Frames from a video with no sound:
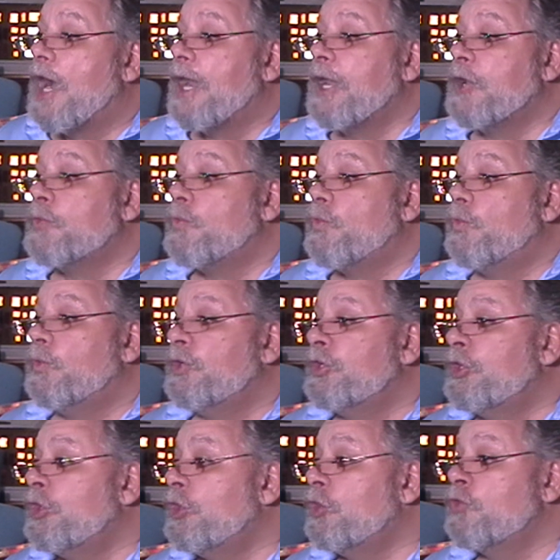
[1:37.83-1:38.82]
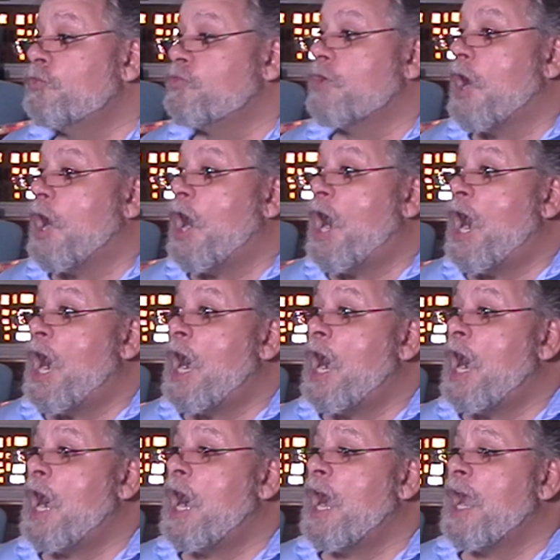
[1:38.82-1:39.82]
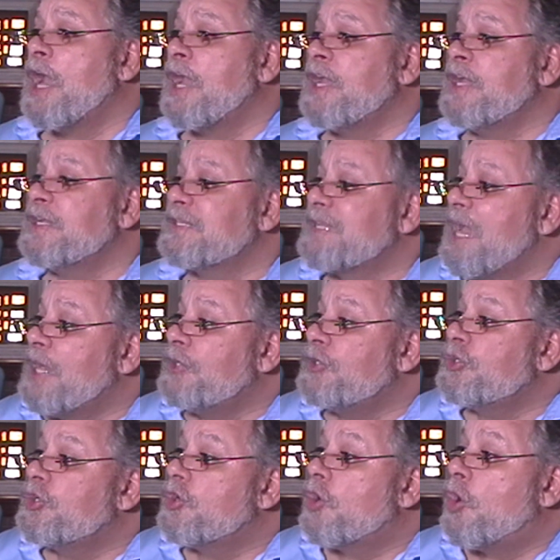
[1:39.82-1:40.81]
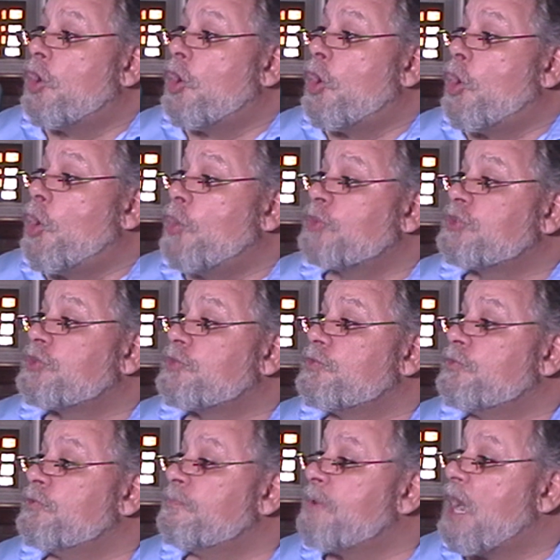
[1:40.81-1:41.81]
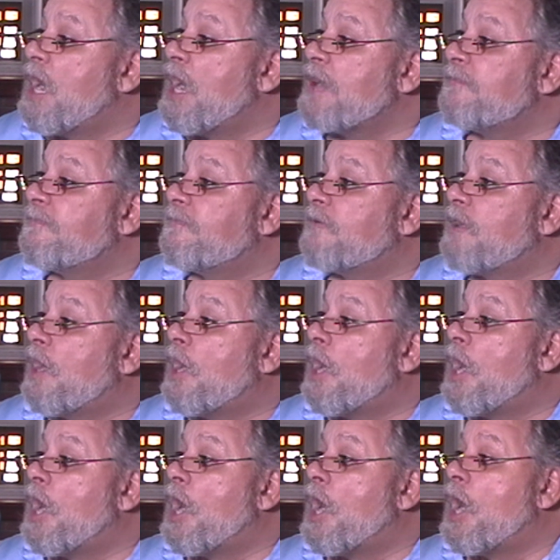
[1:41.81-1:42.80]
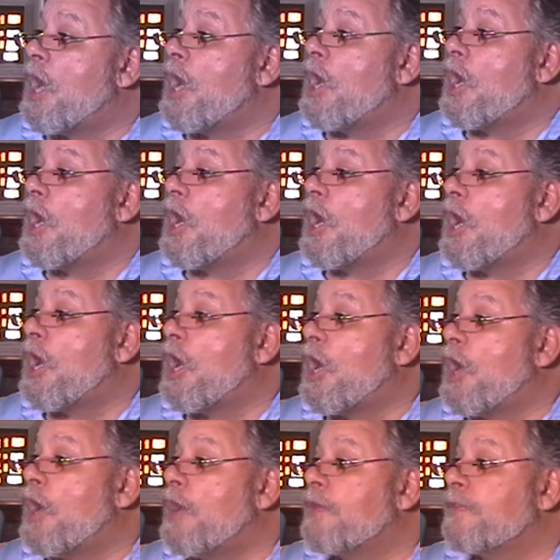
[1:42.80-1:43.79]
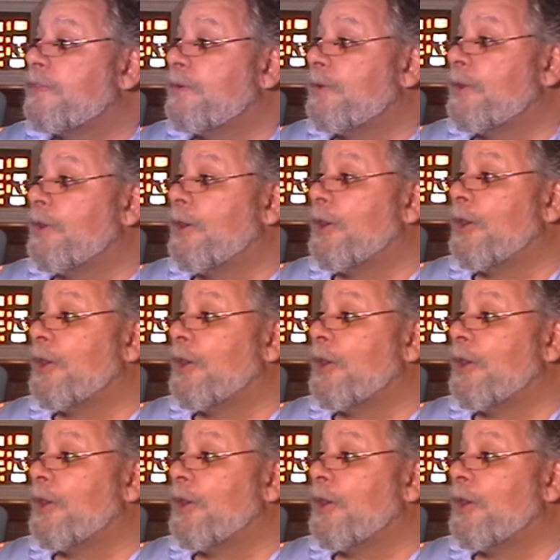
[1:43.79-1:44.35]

I will rise and go to my Father.